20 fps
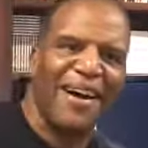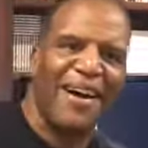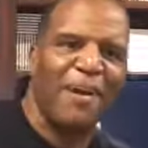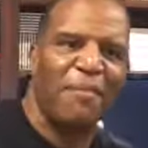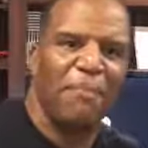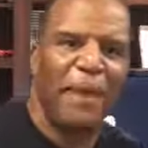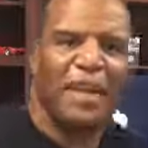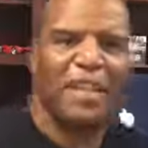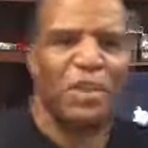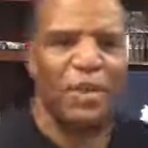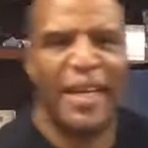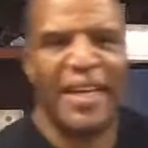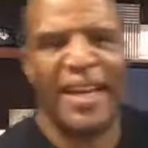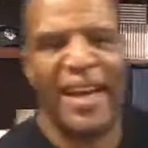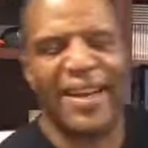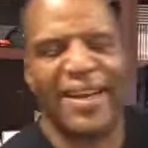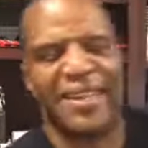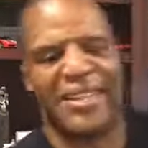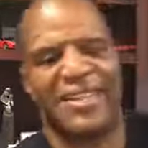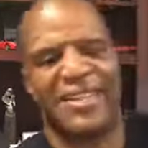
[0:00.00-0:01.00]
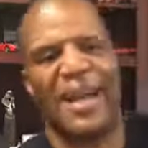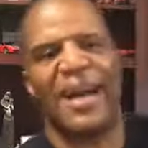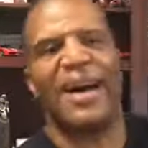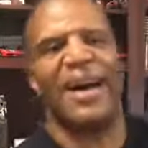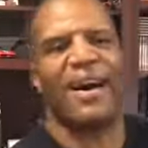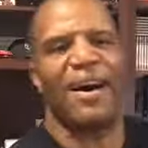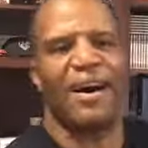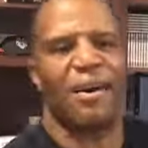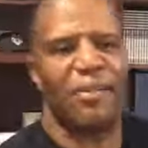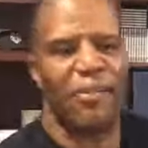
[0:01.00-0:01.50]
Make sure he got a
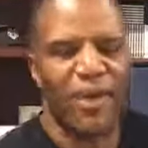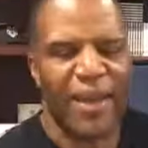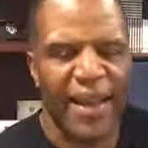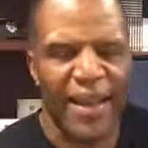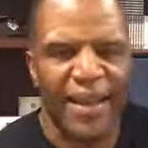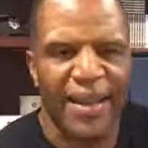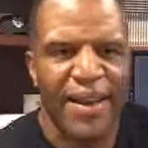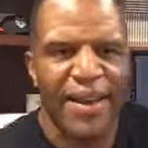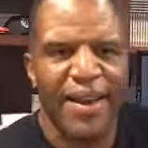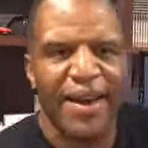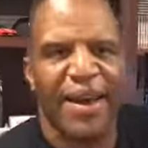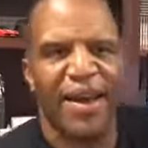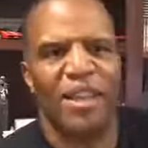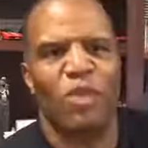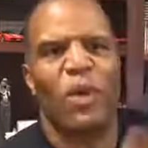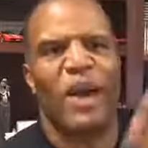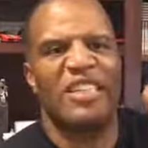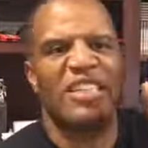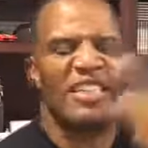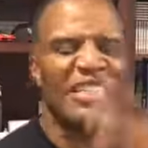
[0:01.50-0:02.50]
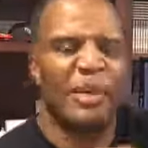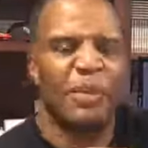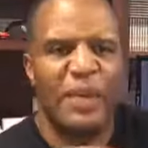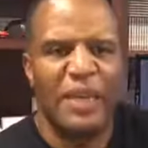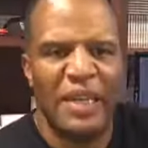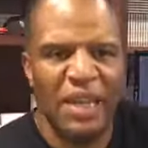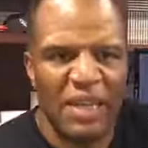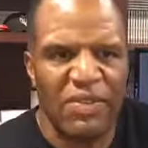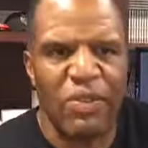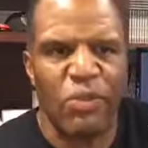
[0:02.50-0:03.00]
job, right? Otherwise, he's gonna be
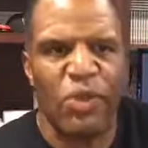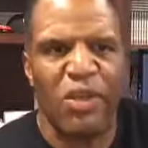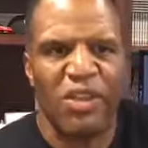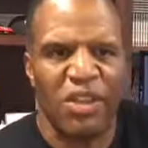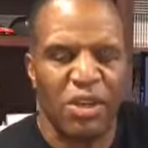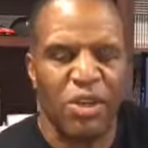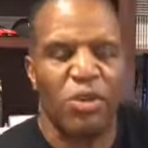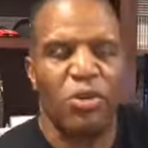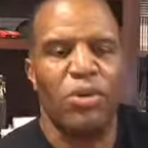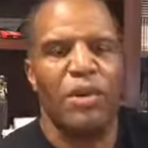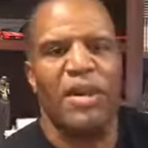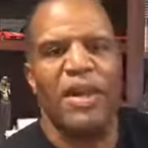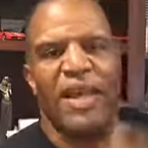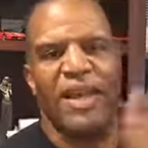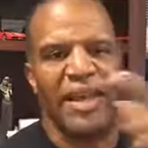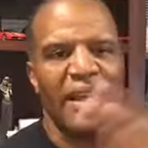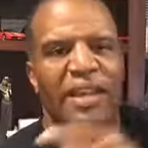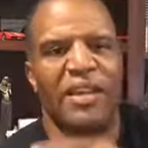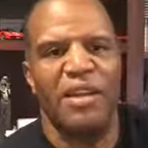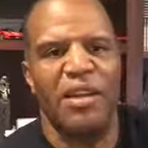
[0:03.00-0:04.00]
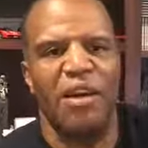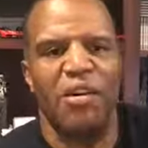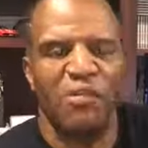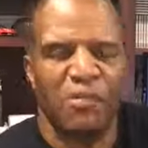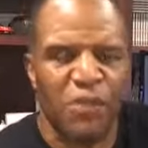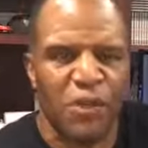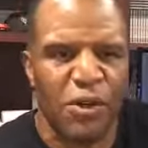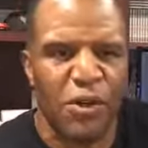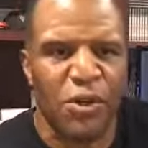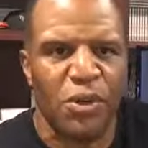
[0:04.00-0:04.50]
living with you and eating your
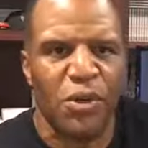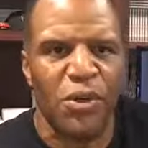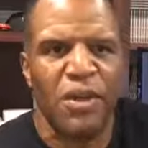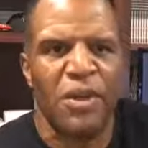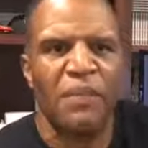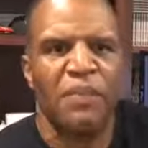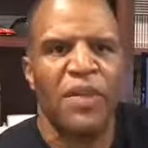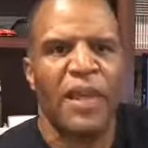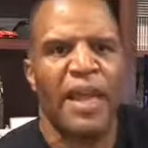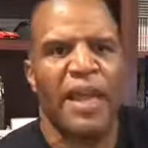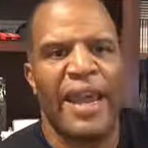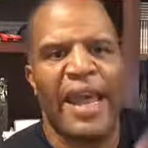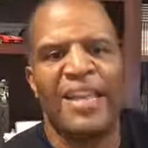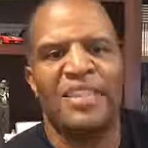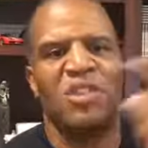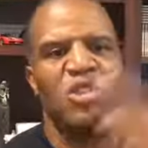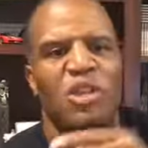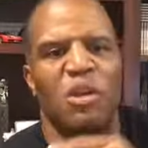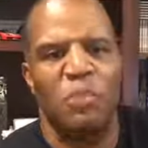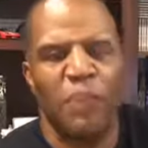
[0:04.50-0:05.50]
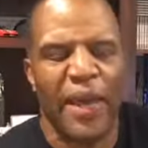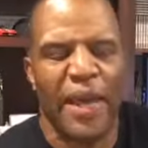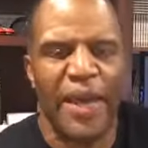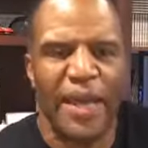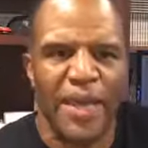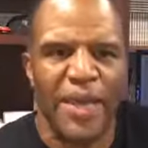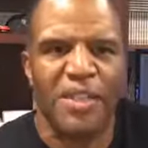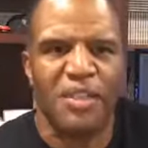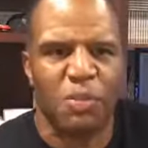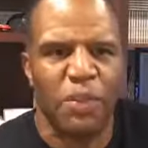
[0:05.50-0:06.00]
food and asking you to pay
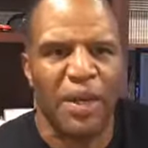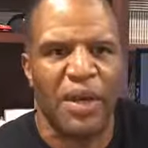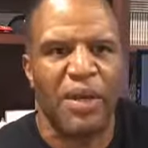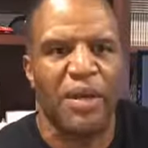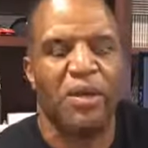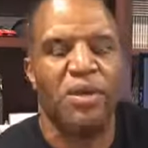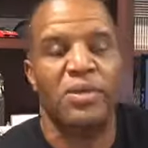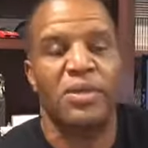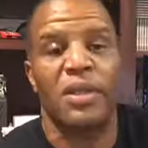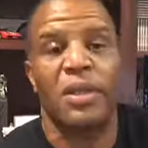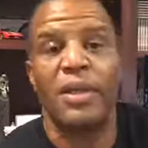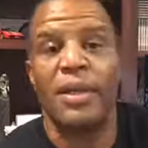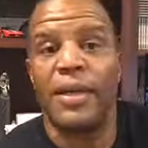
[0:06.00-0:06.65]
his bills,